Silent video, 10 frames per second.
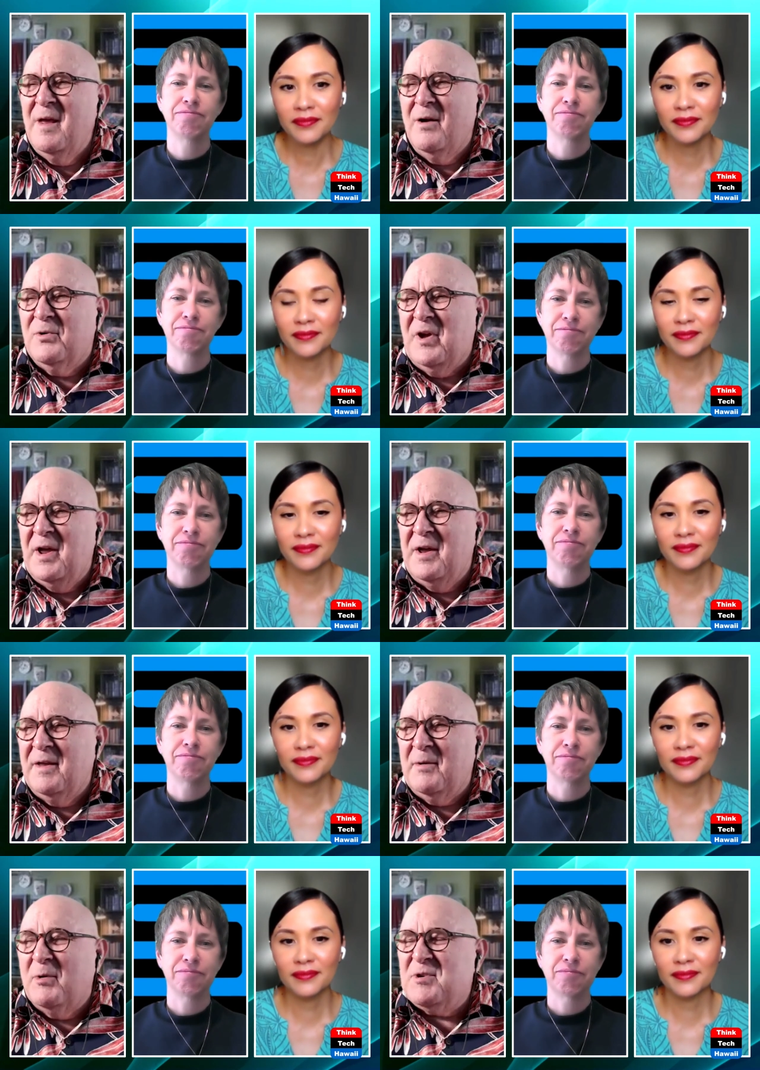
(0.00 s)
Speaker 1: Okay,
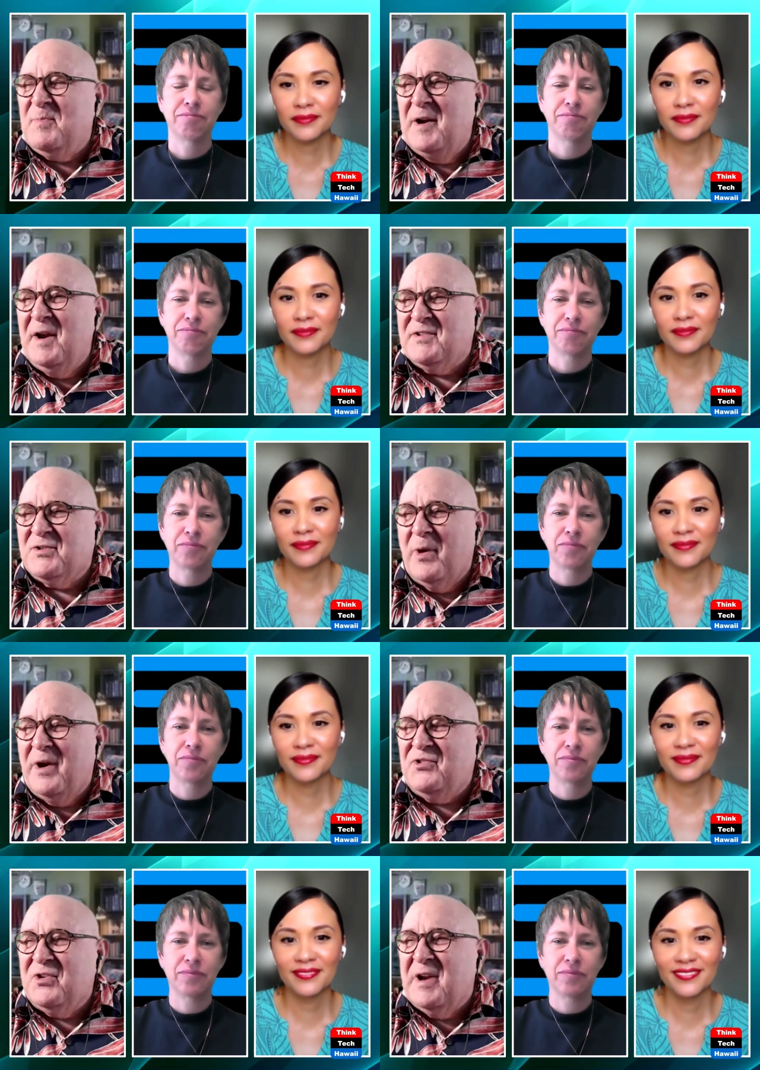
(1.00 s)
that was my next
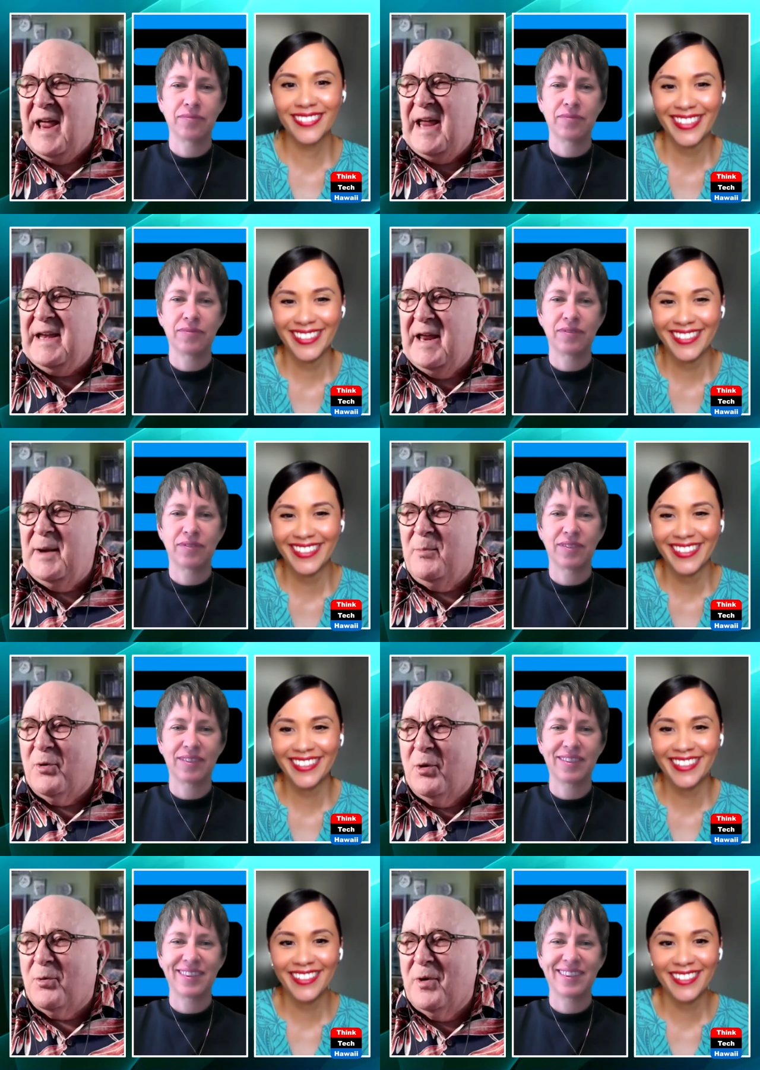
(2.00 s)
question. 8A
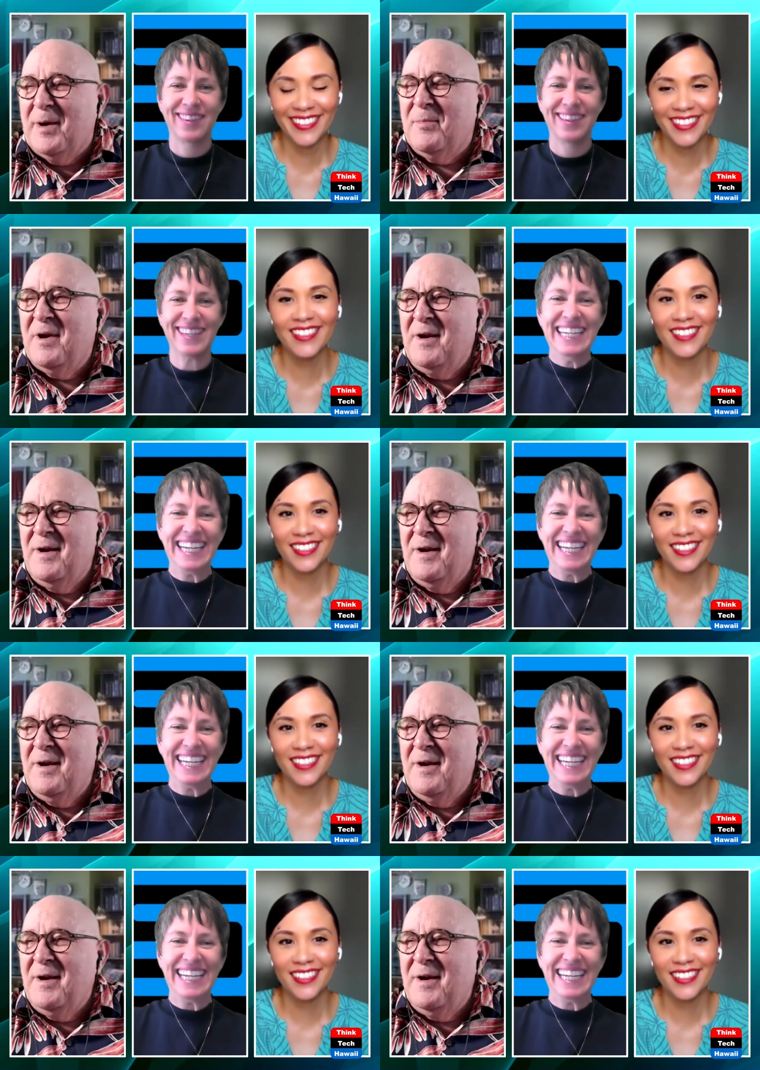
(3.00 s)
program.